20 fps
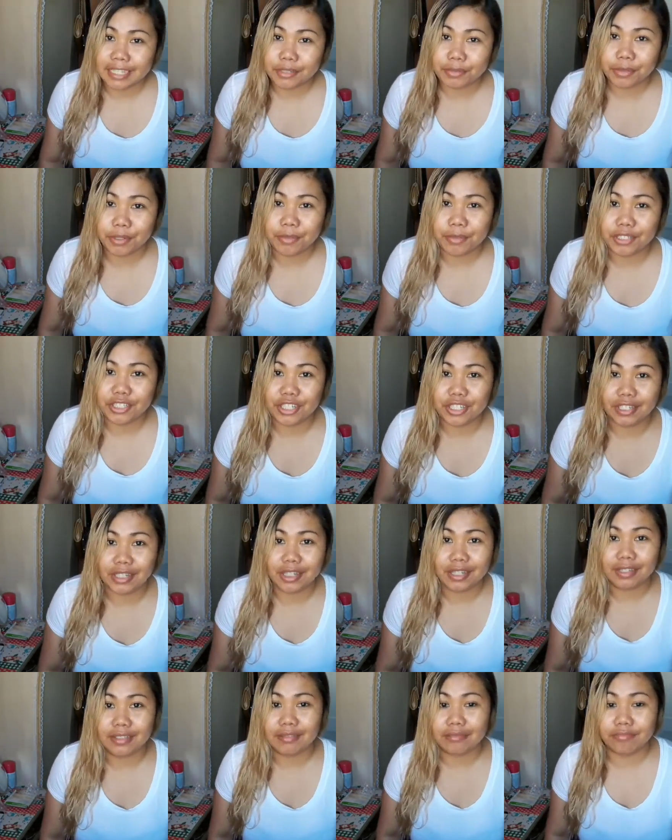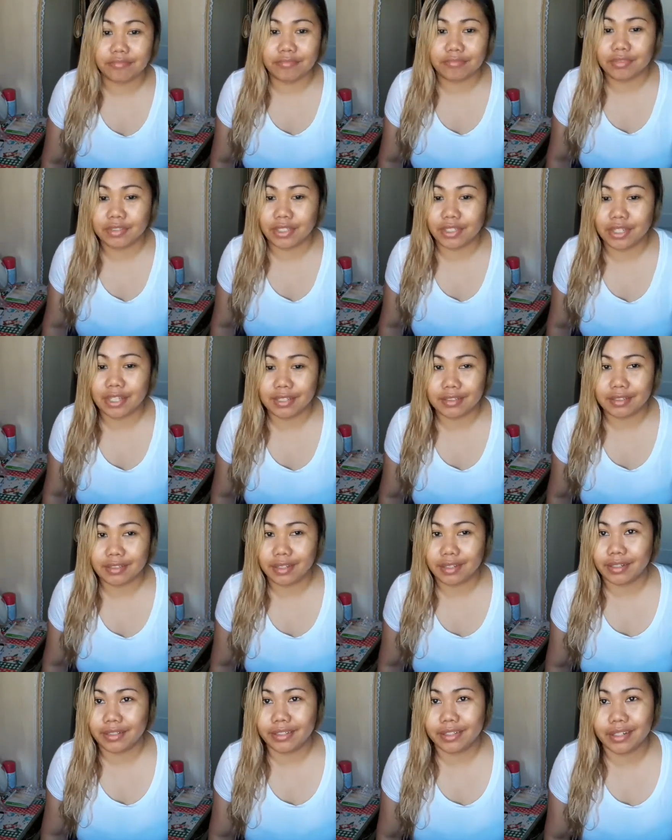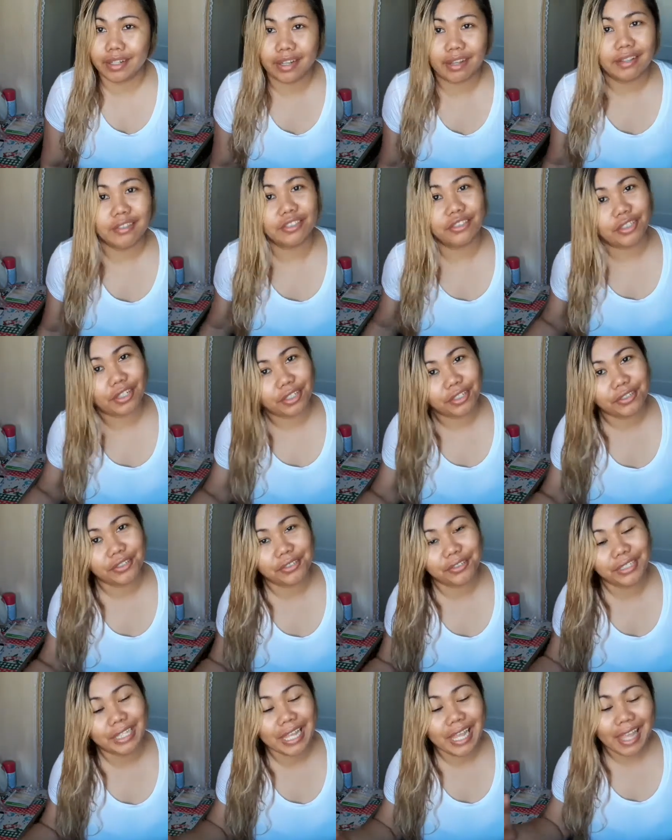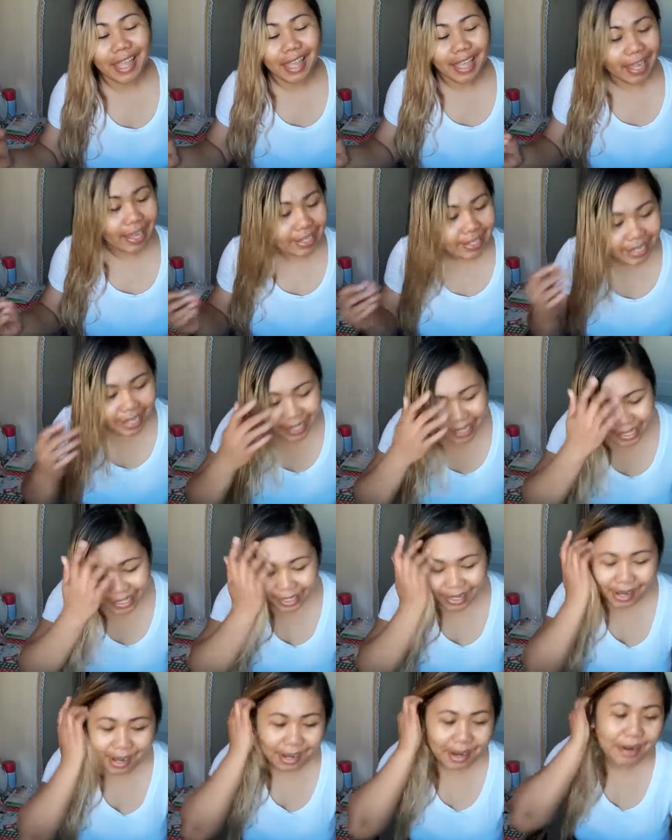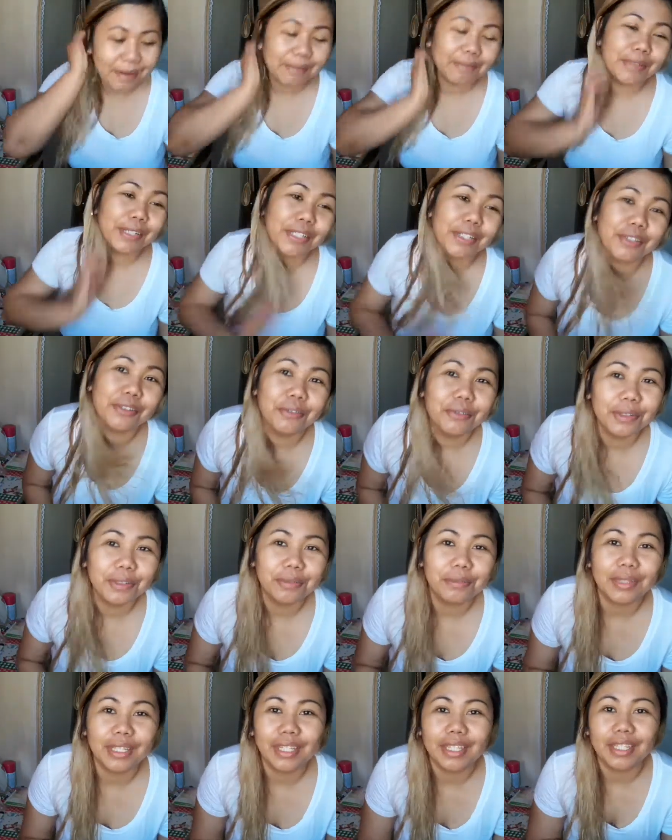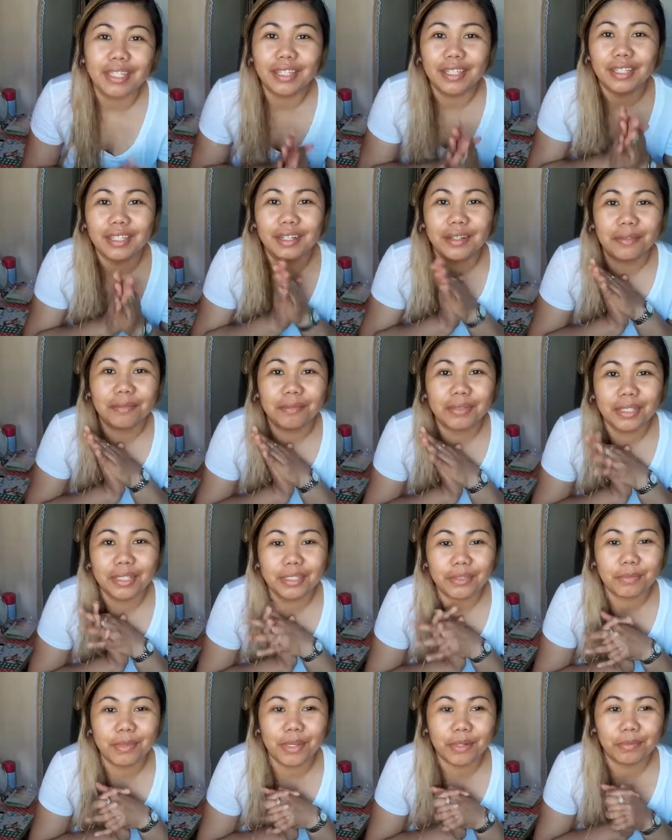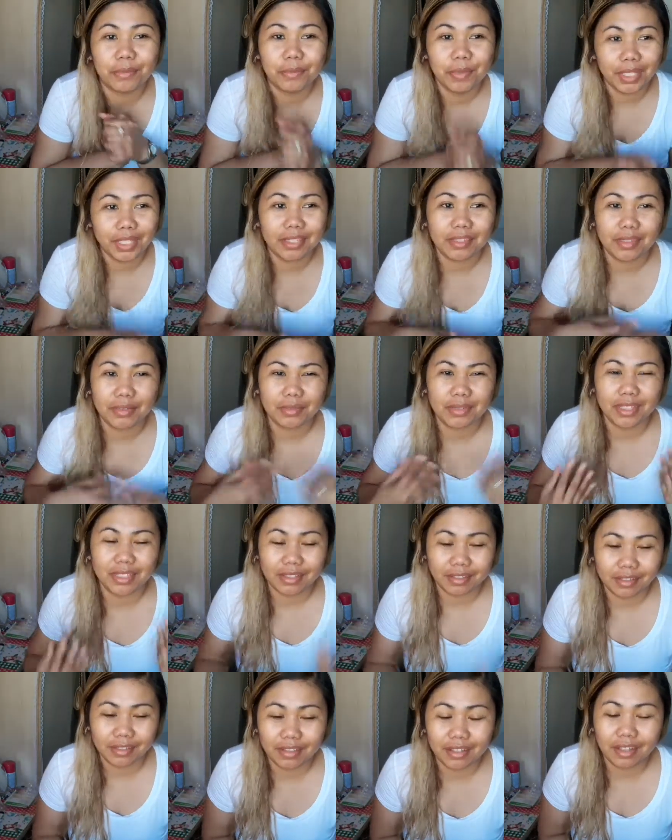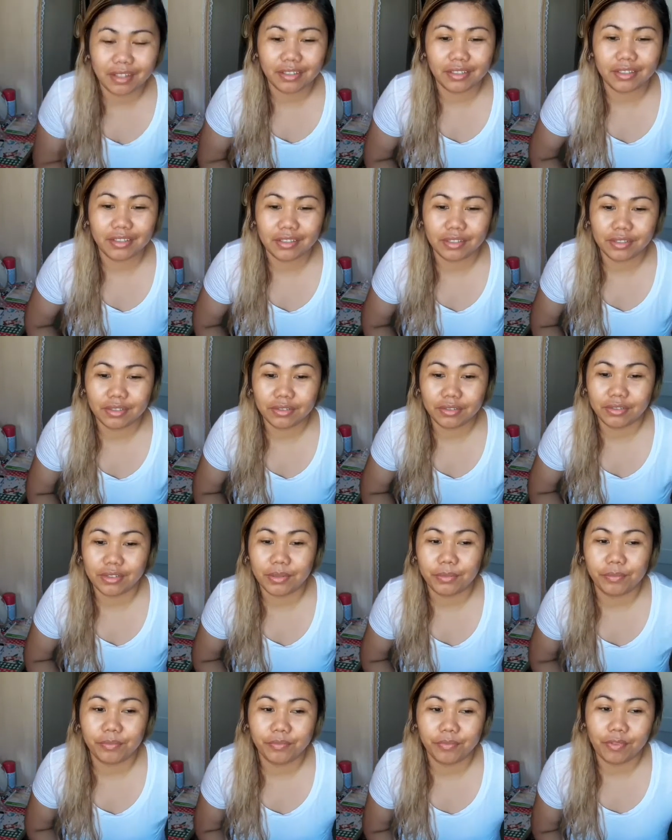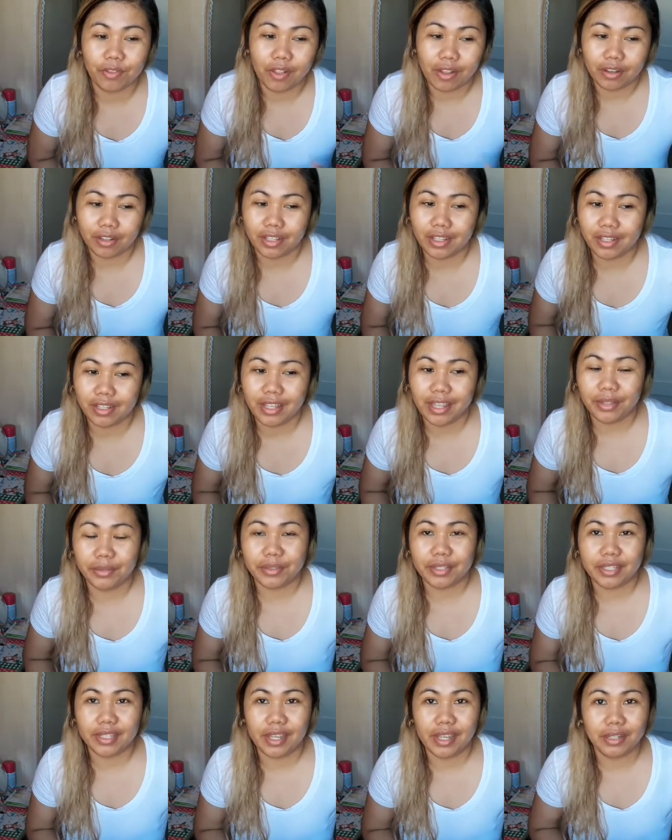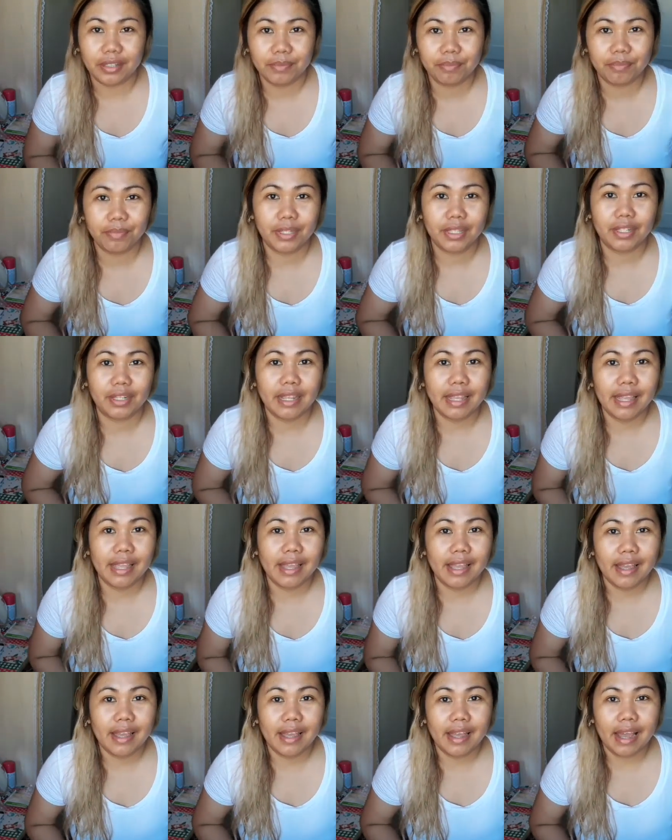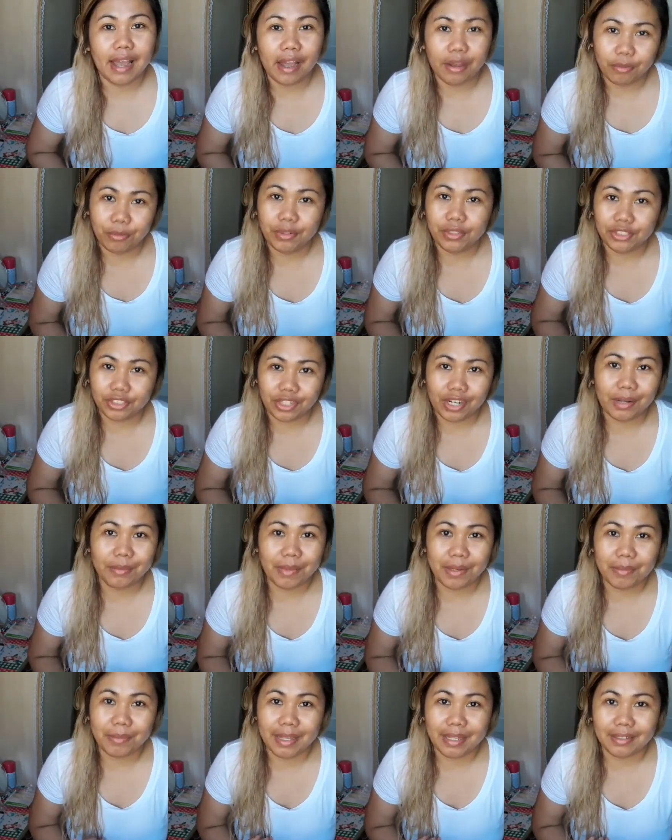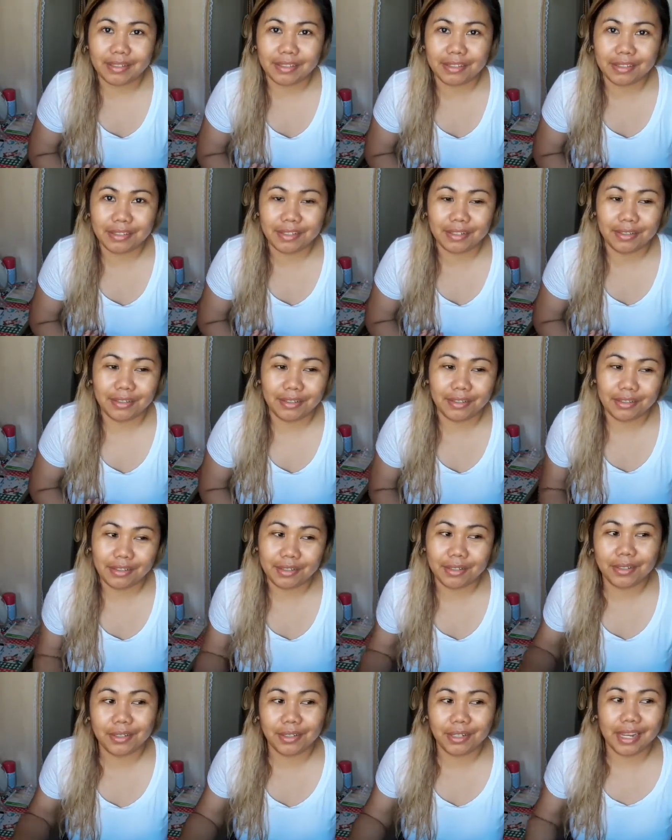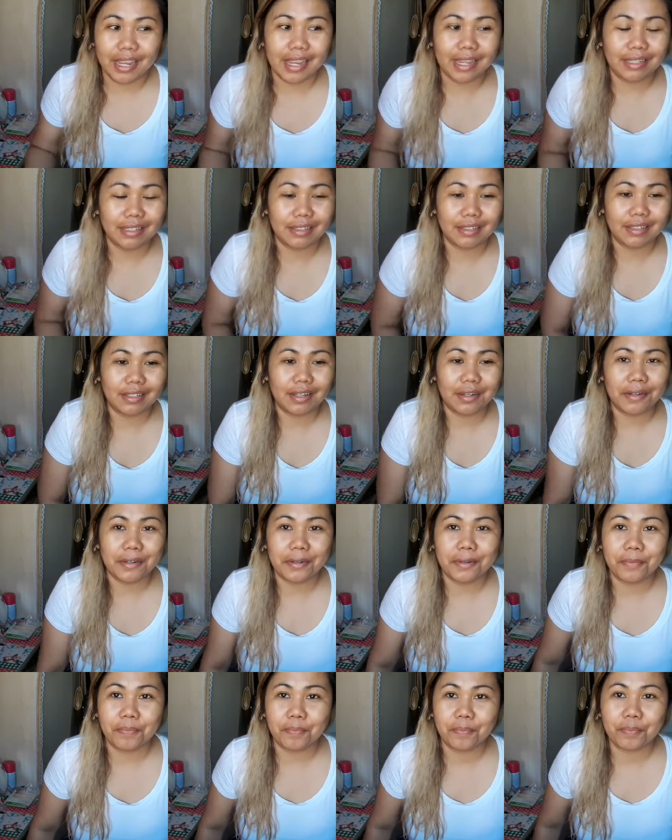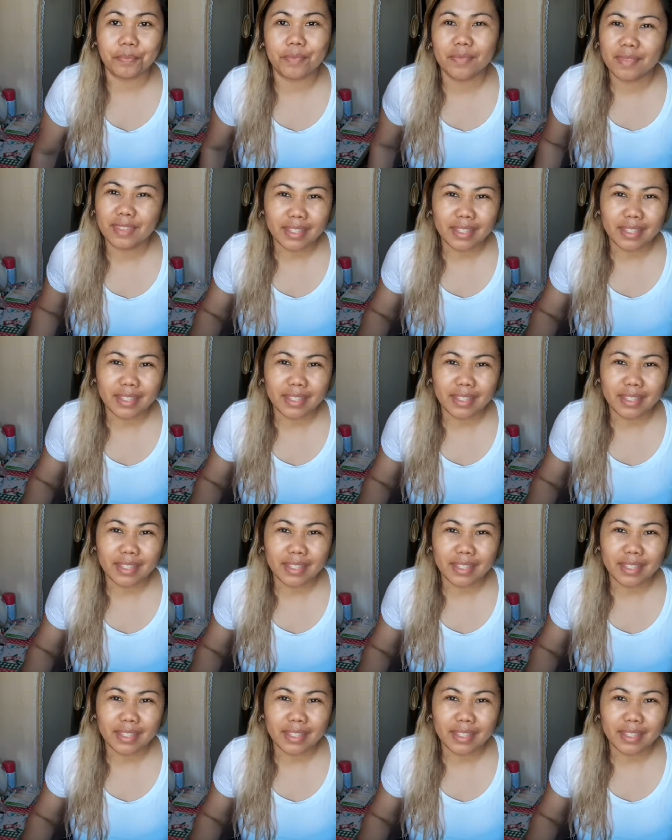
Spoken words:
that's pretty much it. I'll see you guys later. I'll try to again bring you with me. Please bear me because I'm still not used to and vlogging outside, but I will try my best to do that. So